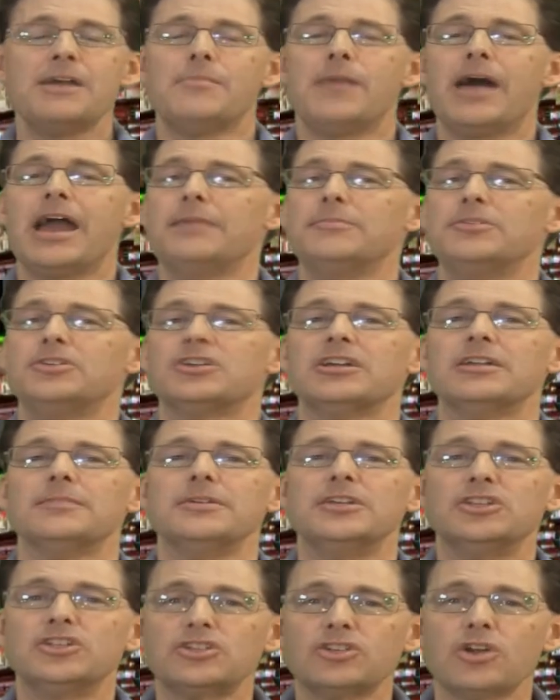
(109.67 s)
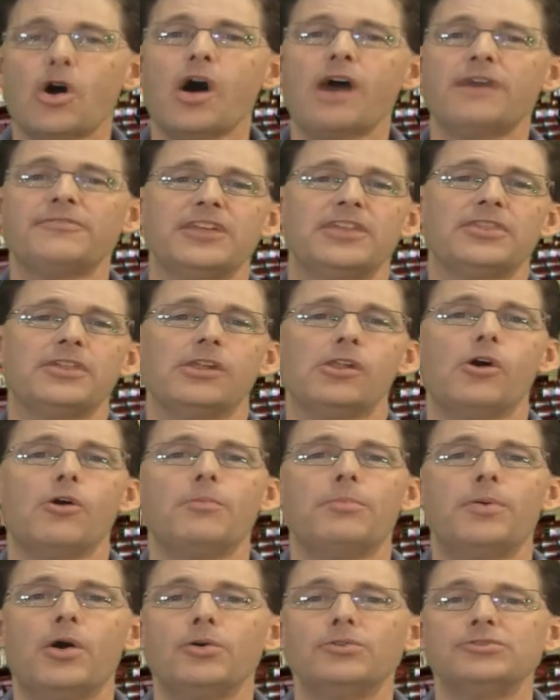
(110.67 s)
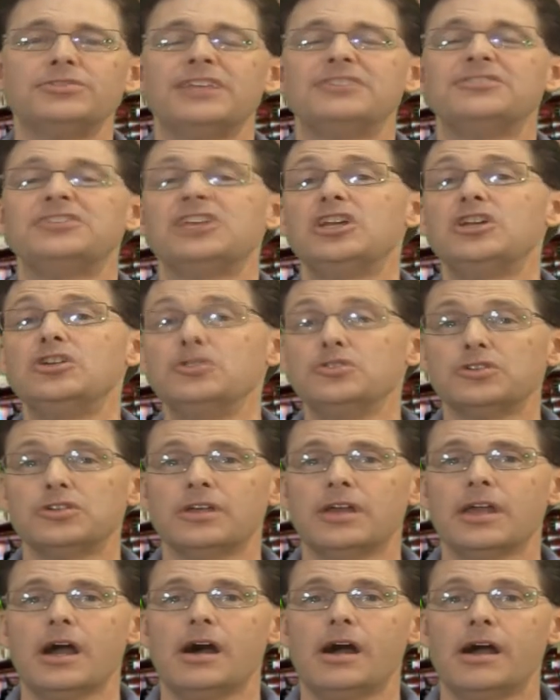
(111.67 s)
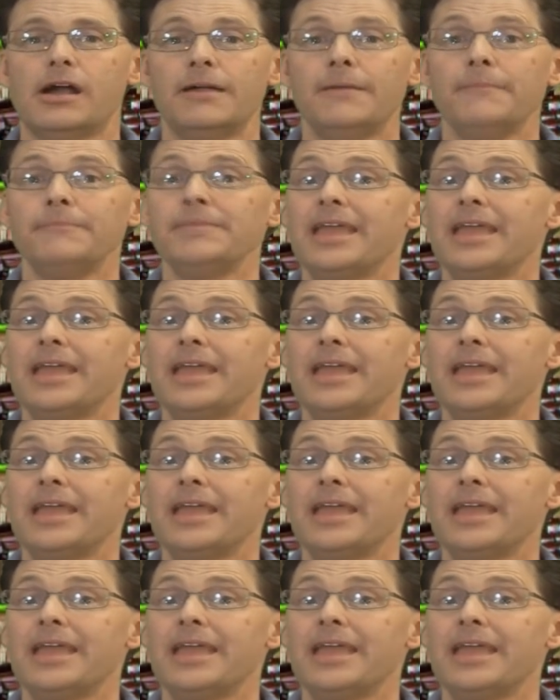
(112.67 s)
Miami's gonna be soft in the low post as they usually are.